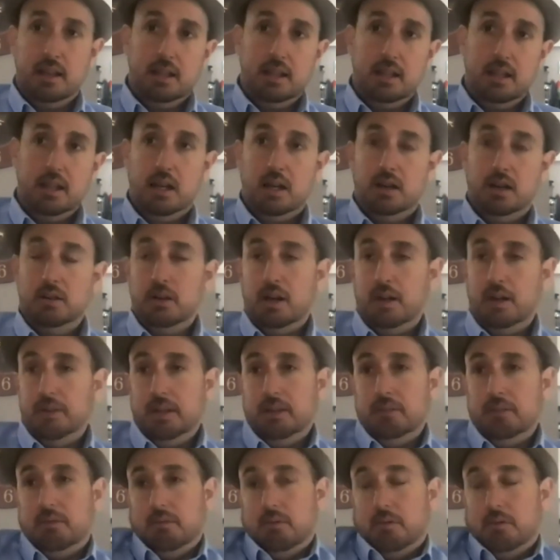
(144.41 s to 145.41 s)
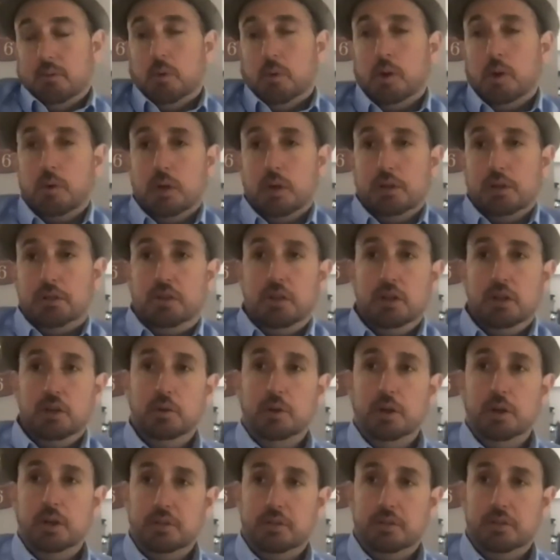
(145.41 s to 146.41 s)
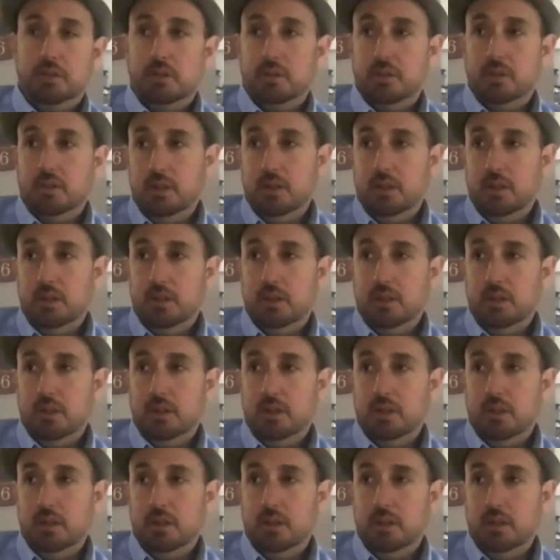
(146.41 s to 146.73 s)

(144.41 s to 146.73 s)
World War II was,